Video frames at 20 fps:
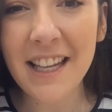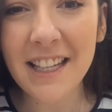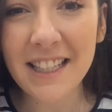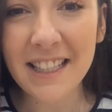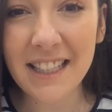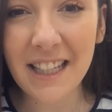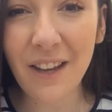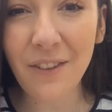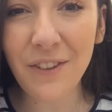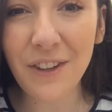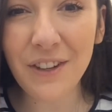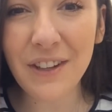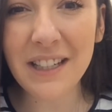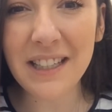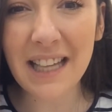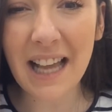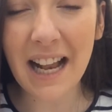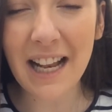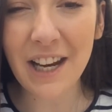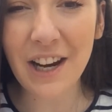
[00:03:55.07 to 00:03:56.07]
See if you can
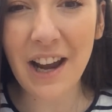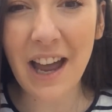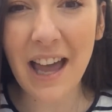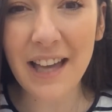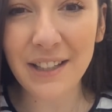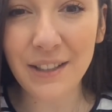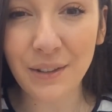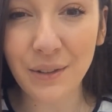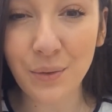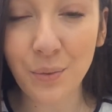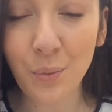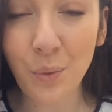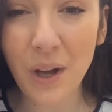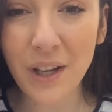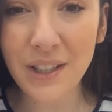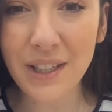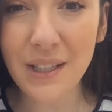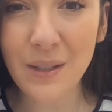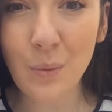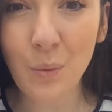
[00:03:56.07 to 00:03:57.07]
tell your adult,
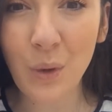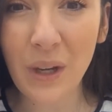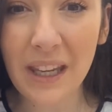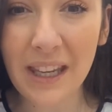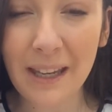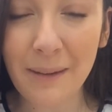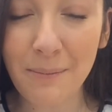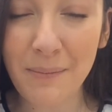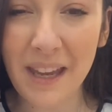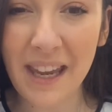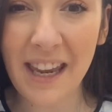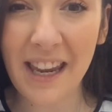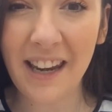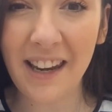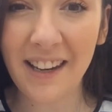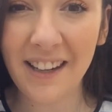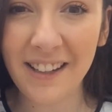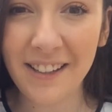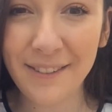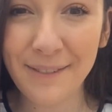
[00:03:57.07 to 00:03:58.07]
what does weak mean?